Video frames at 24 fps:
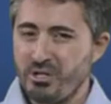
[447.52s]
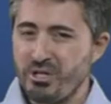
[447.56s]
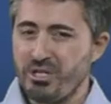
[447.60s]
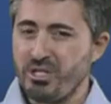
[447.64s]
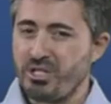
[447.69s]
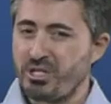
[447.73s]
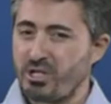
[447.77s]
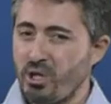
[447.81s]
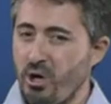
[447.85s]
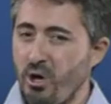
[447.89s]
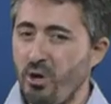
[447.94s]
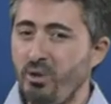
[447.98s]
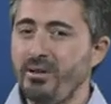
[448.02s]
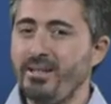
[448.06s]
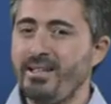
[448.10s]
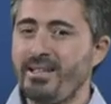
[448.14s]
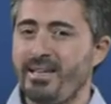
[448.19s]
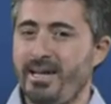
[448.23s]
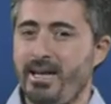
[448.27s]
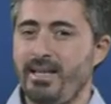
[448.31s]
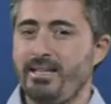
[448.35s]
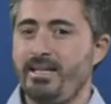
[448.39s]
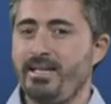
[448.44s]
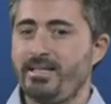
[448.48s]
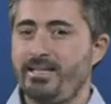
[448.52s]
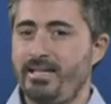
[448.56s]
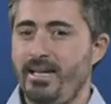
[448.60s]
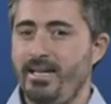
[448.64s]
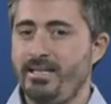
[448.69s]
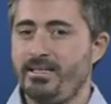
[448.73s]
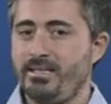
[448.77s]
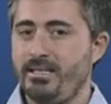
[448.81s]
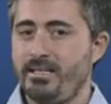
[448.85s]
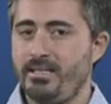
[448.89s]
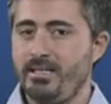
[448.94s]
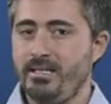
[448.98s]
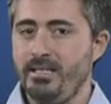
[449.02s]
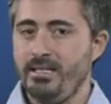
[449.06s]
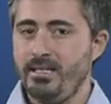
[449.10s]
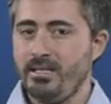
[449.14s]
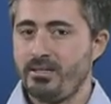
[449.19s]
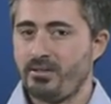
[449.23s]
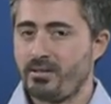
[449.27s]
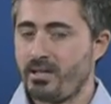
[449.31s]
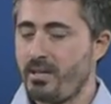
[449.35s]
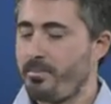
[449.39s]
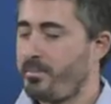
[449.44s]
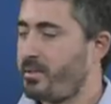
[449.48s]
is only rarely attested
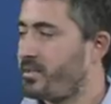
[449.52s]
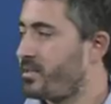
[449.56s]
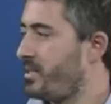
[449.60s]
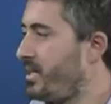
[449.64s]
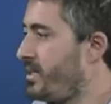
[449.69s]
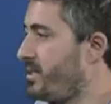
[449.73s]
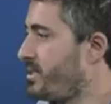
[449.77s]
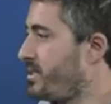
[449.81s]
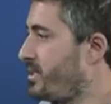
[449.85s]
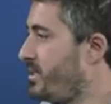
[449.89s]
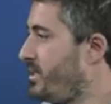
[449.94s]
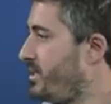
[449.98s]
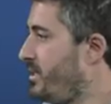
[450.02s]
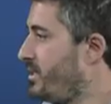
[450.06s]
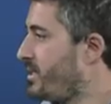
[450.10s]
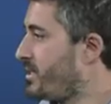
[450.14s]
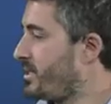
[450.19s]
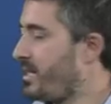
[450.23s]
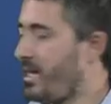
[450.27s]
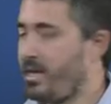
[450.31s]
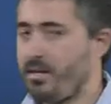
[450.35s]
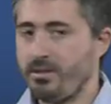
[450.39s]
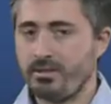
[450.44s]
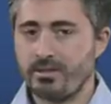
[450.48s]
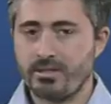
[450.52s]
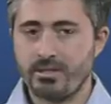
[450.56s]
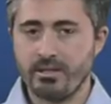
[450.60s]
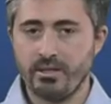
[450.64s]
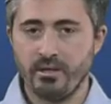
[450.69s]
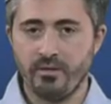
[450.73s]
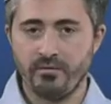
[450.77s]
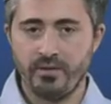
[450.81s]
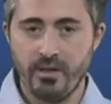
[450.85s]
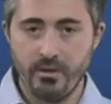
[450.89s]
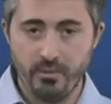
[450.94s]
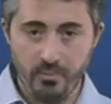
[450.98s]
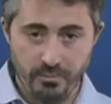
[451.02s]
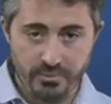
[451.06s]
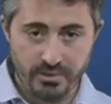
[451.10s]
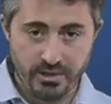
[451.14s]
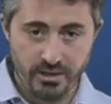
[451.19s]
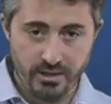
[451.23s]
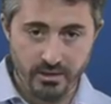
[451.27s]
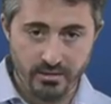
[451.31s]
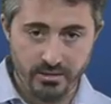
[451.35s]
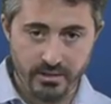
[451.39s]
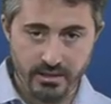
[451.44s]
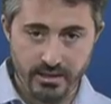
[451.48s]
to represent the sound of the
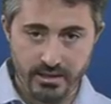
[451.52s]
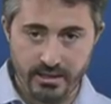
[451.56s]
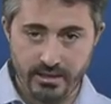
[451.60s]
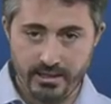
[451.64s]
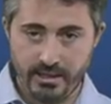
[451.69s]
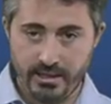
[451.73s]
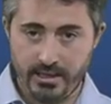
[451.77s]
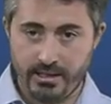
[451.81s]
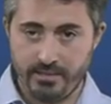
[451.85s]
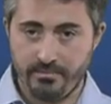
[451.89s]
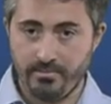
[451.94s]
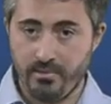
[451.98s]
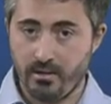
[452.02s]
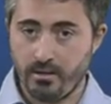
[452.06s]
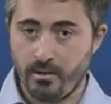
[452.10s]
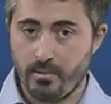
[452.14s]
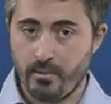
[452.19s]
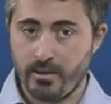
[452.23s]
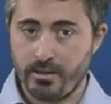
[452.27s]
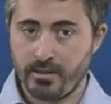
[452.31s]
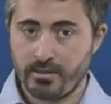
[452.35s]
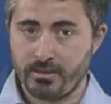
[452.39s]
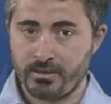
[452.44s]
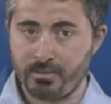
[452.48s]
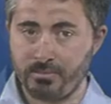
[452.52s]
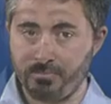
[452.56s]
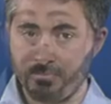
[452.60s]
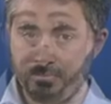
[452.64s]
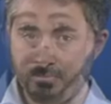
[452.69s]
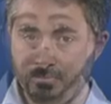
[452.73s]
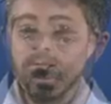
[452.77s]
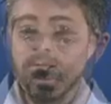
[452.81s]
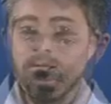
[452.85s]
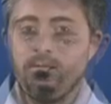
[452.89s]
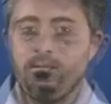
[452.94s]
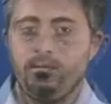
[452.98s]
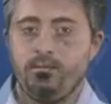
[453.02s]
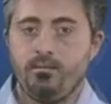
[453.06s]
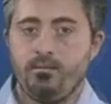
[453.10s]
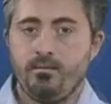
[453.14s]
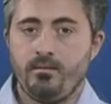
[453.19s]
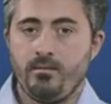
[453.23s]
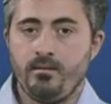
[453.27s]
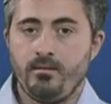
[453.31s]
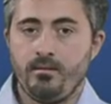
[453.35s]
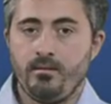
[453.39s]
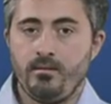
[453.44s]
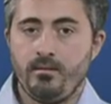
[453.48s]
upsilon in Greek borrowings.
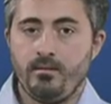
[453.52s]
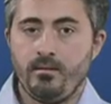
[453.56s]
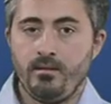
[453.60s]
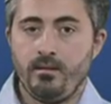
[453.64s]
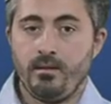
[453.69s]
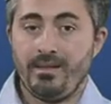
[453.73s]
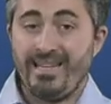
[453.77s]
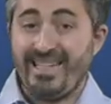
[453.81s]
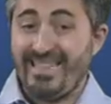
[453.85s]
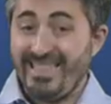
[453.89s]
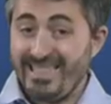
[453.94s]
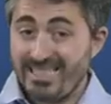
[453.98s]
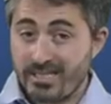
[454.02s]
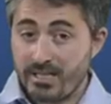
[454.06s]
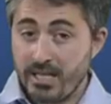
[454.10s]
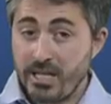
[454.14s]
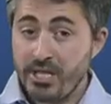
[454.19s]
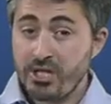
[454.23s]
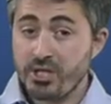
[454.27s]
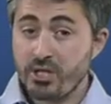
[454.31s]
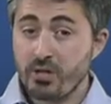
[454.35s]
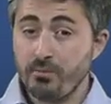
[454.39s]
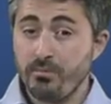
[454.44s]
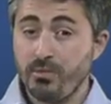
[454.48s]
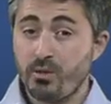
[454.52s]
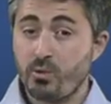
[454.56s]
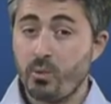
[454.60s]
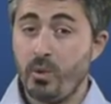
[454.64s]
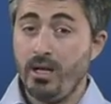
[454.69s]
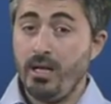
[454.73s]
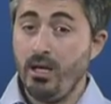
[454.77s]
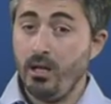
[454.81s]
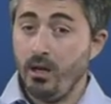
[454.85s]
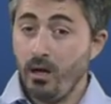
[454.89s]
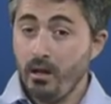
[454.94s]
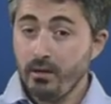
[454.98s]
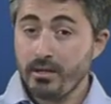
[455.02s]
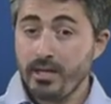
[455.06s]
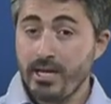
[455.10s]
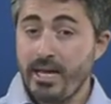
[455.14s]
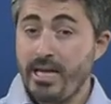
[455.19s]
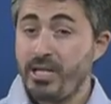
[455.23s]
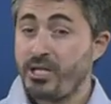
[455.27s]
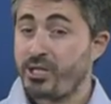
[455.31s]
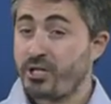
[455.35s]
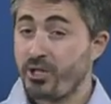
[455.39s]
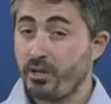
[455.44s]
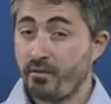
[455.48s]
The distinction between long
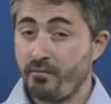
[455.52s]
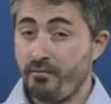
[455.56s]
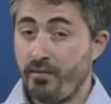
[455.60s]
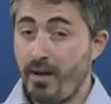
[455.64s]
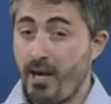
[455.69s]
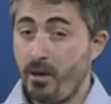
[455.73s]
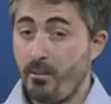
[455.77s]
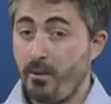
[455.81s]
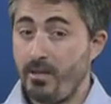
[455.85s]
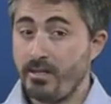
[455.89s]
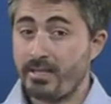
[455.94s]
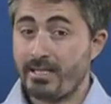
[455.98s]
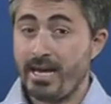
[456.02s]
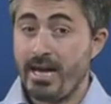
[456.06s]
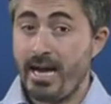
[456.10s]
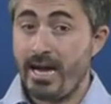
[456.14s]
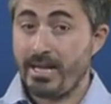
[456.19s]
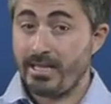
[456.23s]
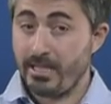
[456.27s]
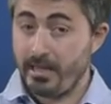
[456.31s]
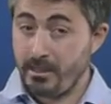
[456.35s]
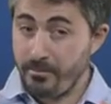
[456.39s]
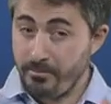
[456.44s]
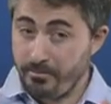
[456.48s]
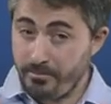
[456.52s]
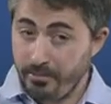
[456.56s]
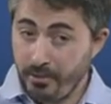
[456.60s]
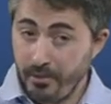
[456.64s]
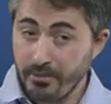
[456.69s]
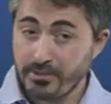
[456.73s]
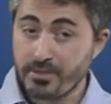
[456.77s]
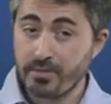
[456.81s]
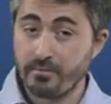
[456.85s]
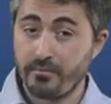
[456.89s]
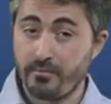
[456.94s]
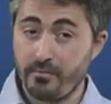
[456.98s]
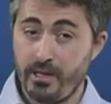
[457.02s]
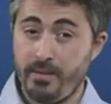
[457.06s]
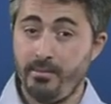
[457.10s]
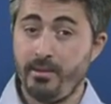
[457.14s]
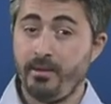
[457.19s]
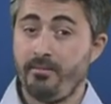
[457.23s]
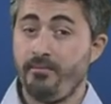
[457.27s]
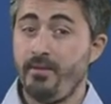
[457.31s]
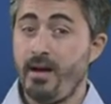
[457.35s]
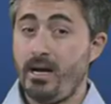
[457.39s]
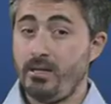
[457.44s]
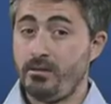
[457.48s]
and short vowels had an important phonemic
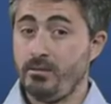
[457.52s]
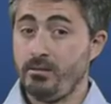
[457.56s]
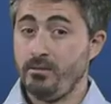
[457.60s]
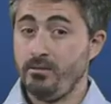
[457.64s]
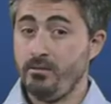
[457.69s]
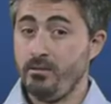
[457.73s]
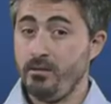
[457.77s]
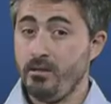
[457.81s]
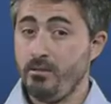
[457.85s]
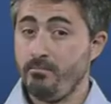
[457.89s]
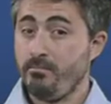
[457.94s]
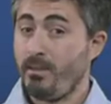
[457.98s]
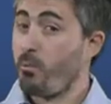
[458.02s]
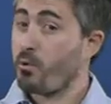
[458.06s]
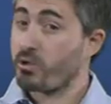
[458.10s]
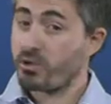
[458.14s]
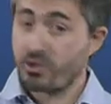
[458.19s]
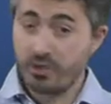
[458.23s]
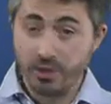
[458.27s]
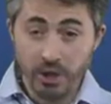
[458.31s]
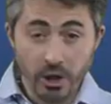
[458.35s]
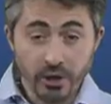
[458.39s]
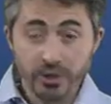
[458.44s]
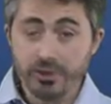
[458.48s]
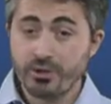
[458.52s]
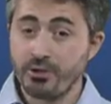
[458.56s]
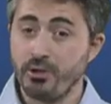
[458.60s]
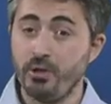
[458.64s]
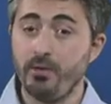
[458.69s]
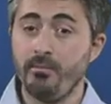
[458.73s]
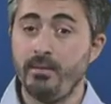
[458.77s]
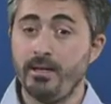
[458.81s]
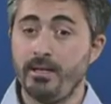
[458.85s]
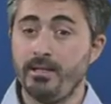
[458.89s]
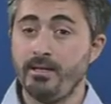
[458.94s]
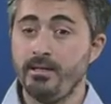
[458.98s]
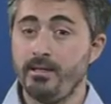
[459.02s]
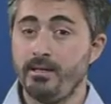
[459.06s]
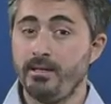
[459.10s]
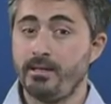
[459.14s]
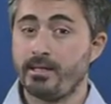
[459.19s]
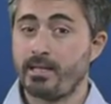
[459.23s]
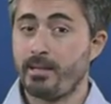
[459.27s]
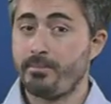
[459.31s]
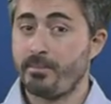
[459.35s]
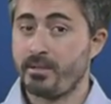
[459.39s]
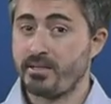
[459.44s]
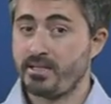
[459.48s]
value, but was not normally
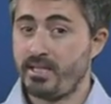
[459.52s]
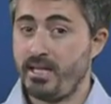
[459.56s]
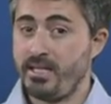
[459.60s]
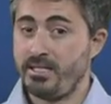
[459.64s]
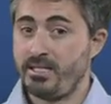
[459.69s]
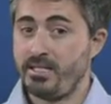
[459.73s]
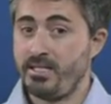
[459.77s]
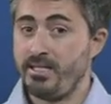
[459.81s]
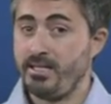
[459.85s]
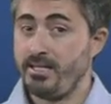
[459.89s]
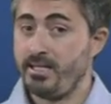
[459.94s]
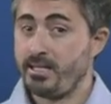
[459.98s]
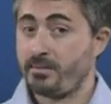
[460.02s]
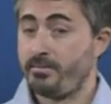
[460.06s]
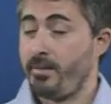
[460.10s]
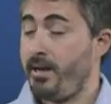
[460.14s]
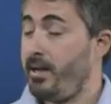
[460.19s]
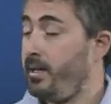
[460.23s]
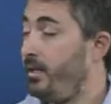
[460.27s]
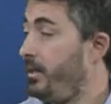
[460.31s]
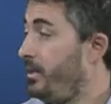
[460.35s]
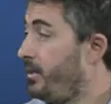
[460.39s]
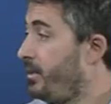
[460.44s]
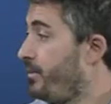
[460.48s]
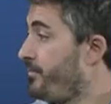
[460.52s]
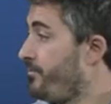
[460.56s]
represented in the spelling.